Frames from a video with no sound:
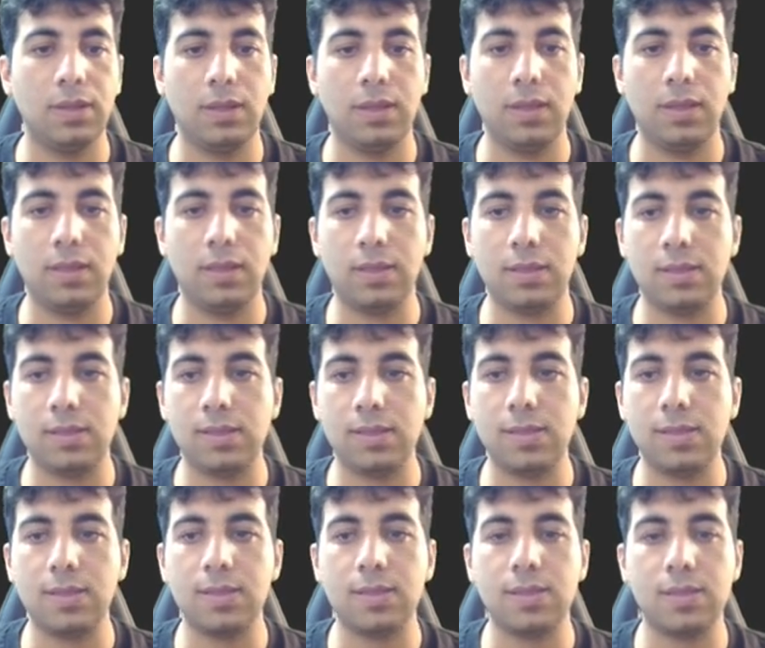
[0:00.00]
And
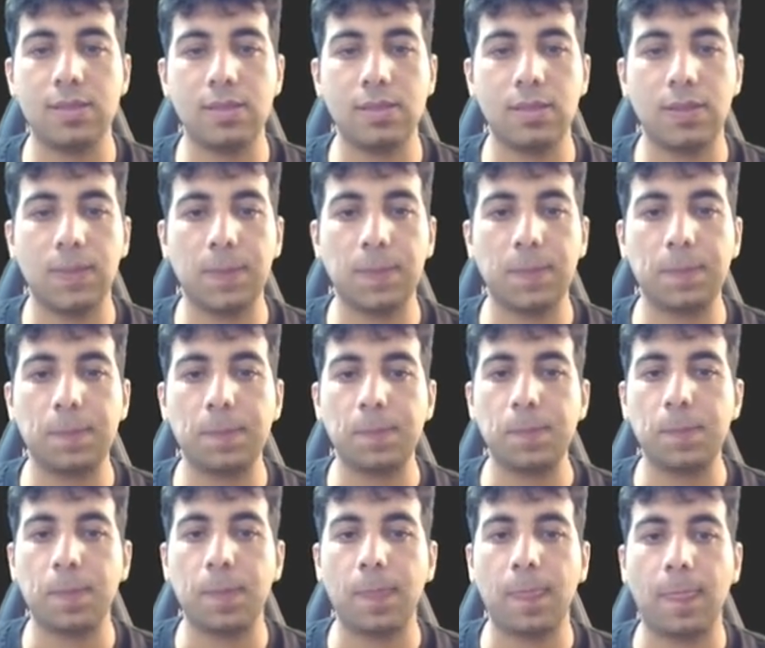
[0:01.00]
since
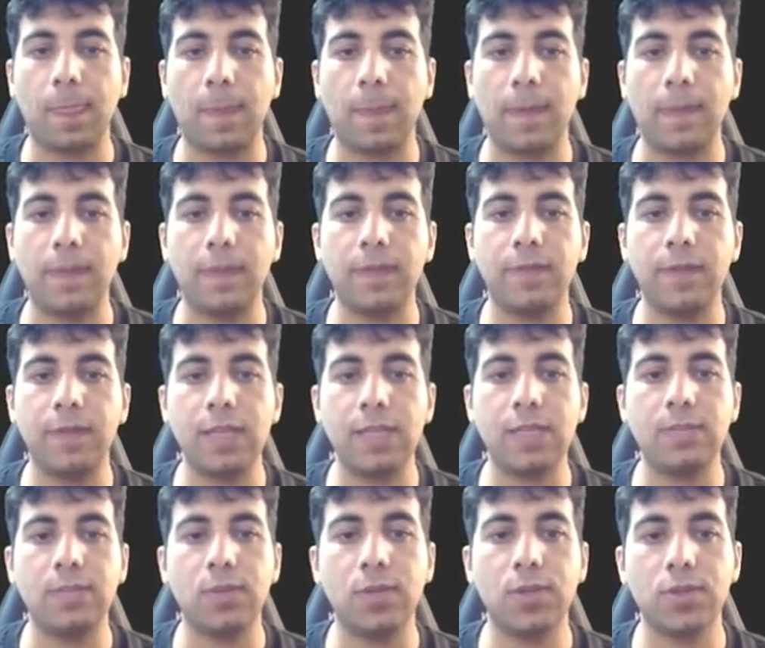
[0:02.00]
the
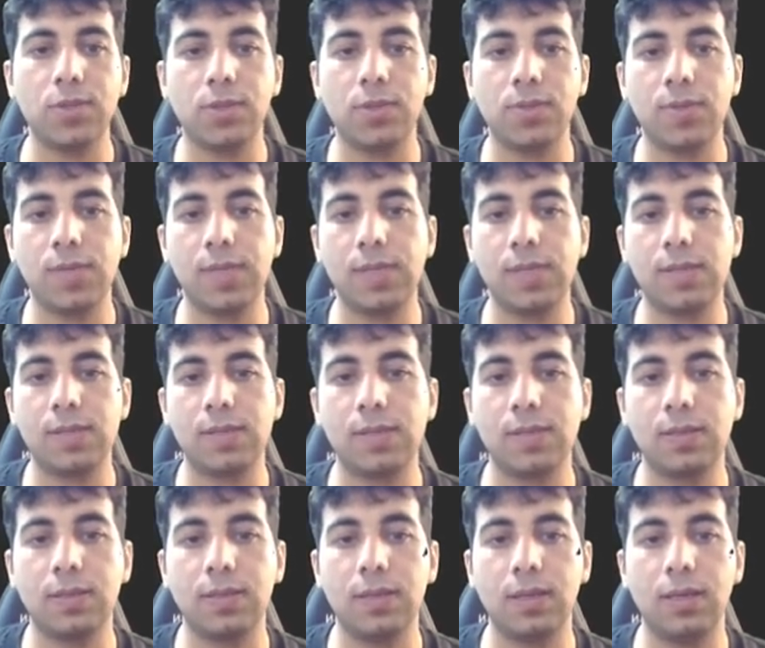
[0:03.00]
face module
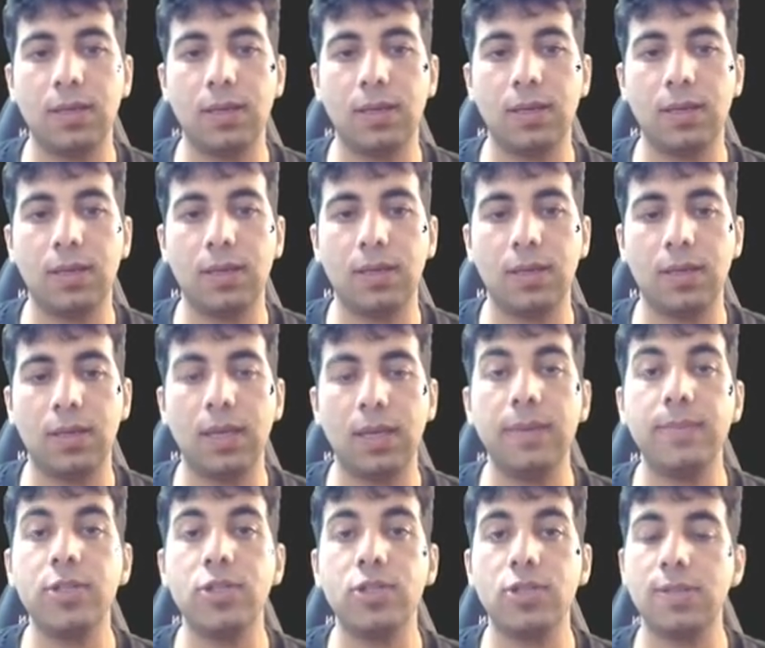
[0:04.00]
reads
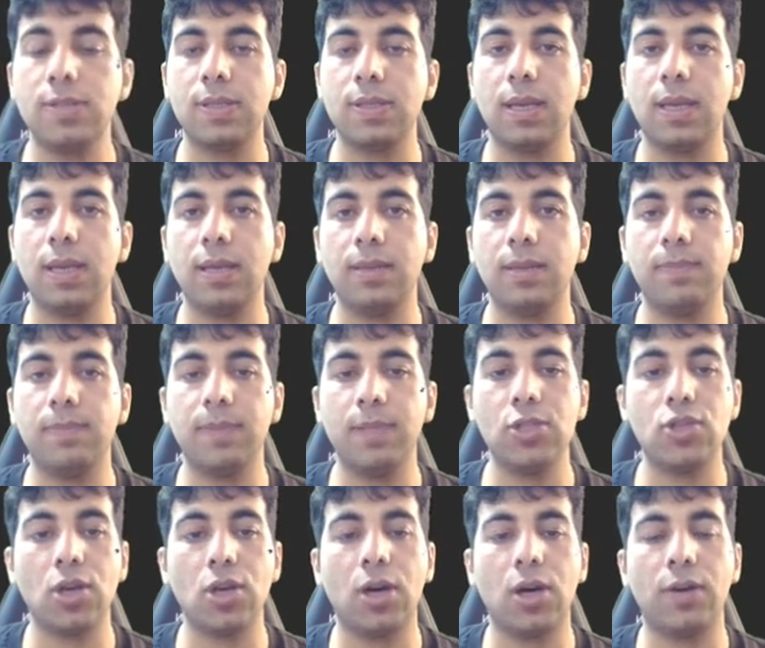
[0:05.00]
images in
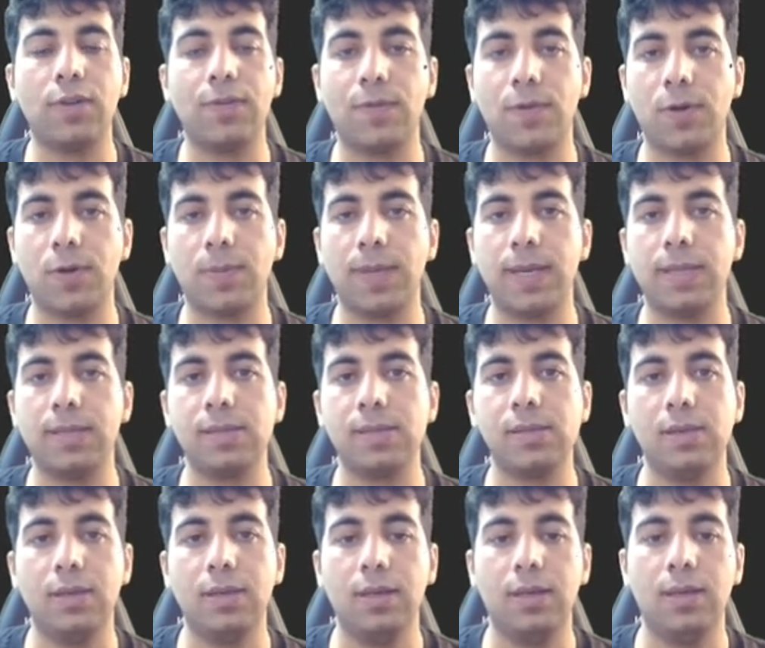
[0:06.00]
BGR format,
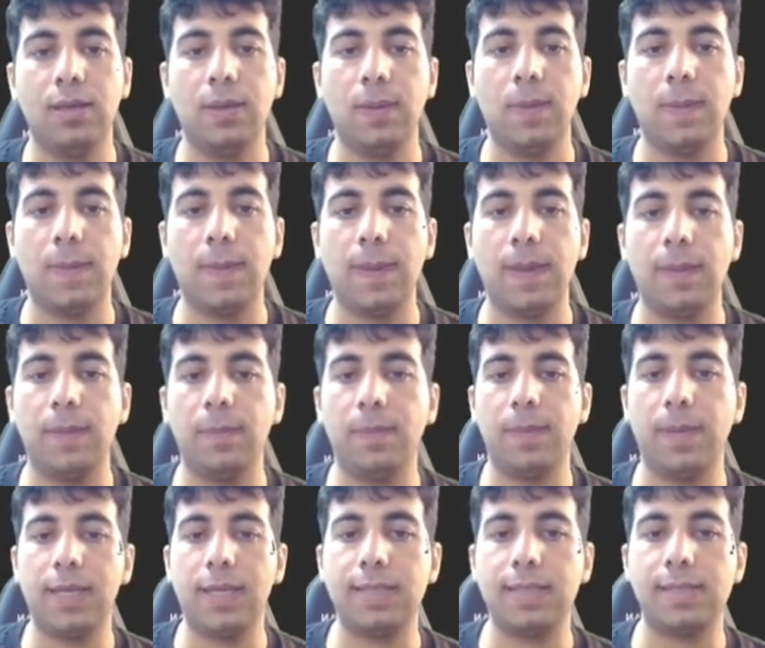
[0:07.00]

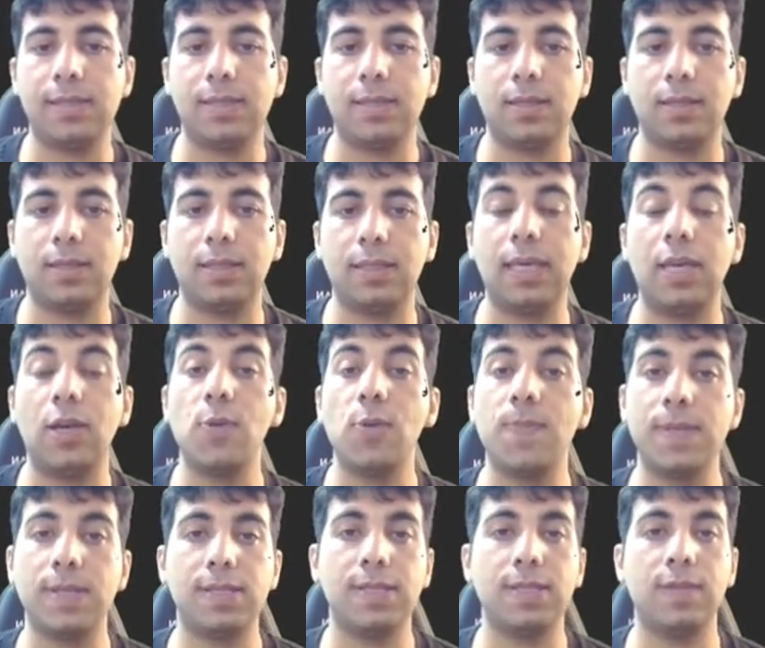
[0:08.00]
but the
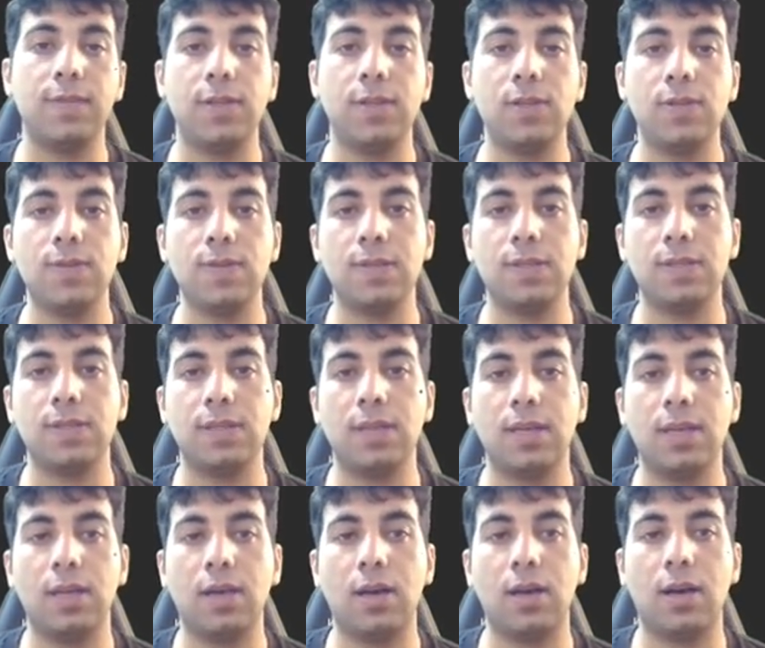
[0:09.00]
OpenCV uses
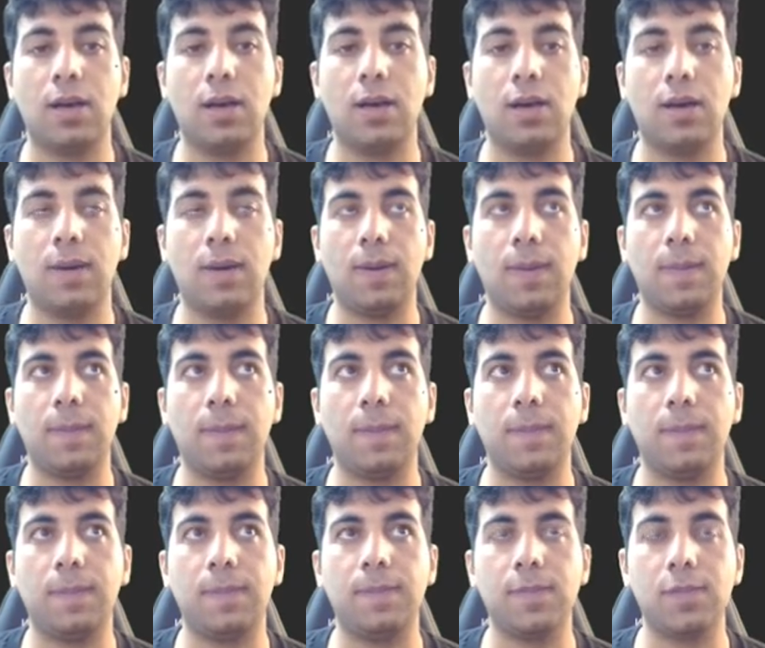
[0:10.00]
the
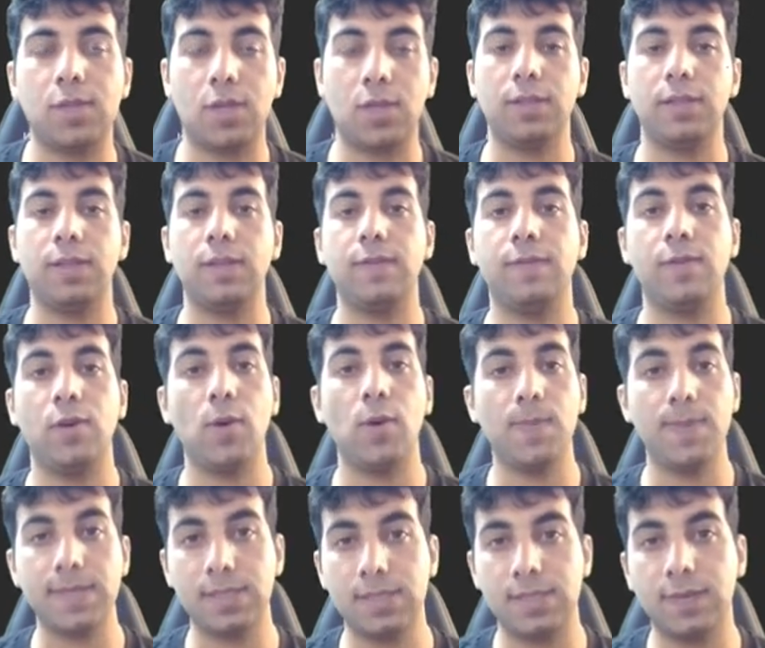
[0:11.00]

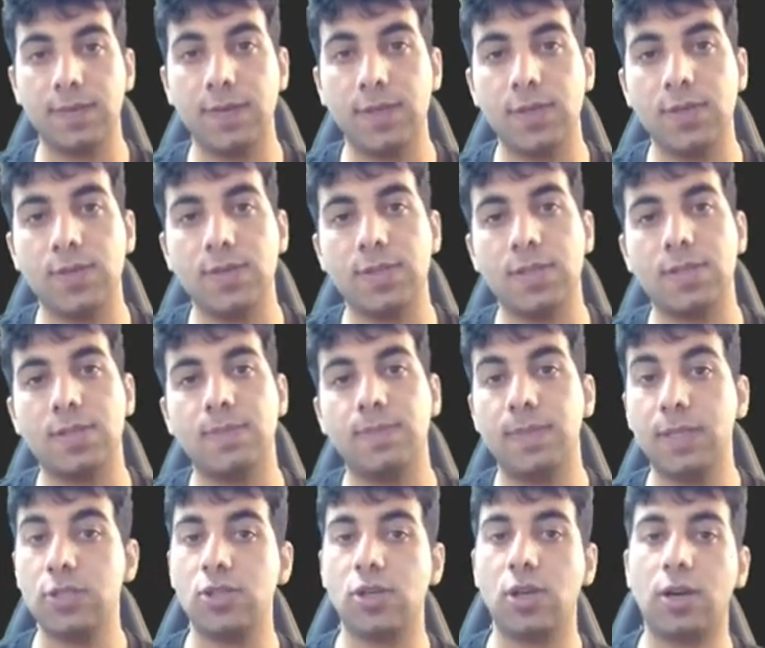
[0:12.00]
OpenCV uses
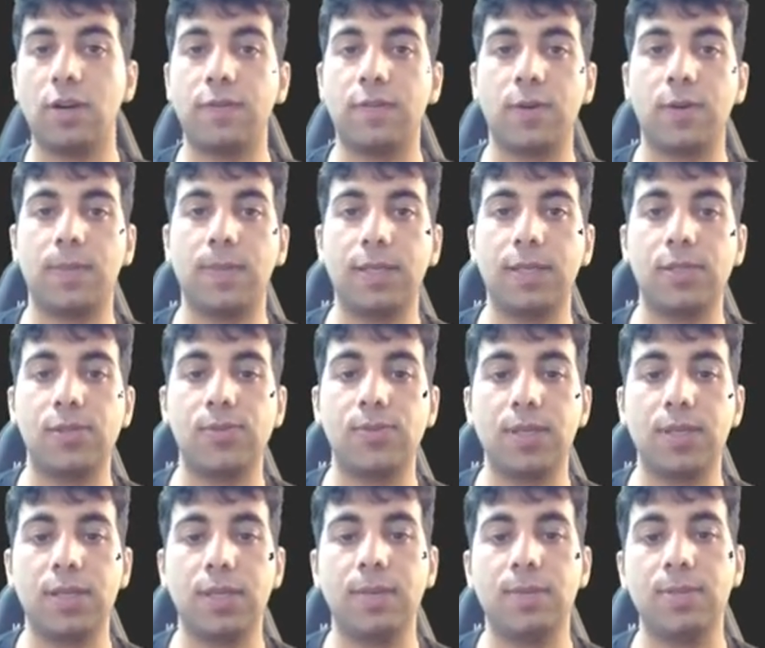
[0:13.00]
BGR format to
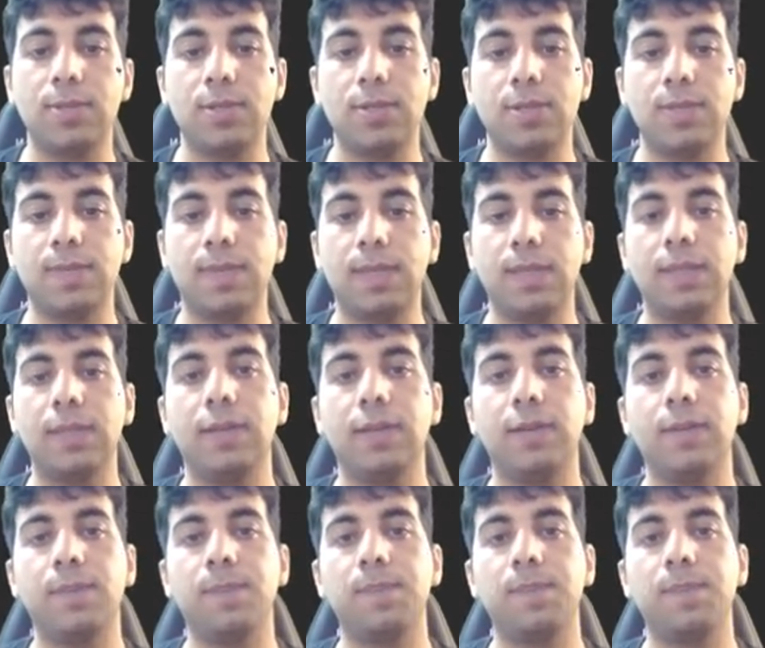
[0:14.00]
read images, but the